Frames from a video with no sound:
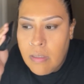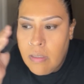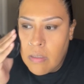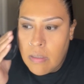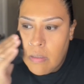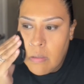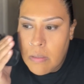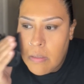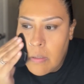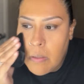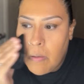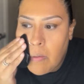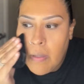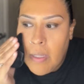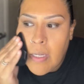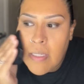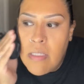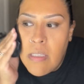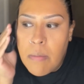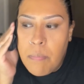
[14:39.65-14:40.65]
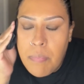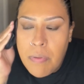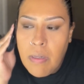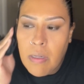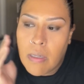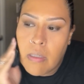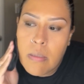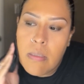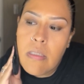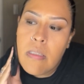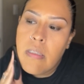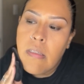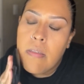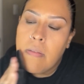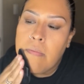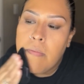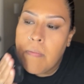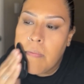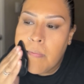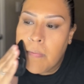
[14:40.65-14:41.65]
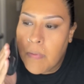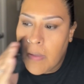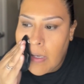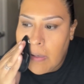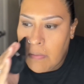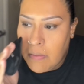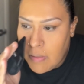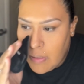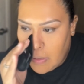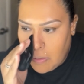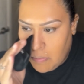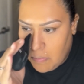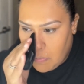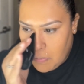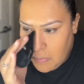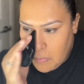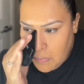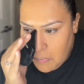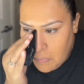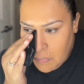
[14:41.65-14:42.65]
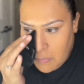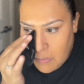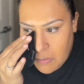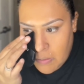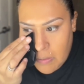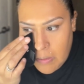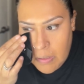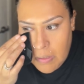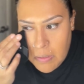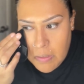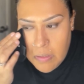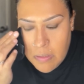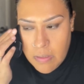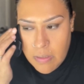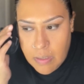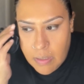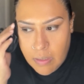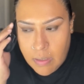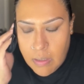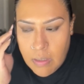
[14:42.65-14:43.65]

So that's a plus. I was like, oh no, this thing just like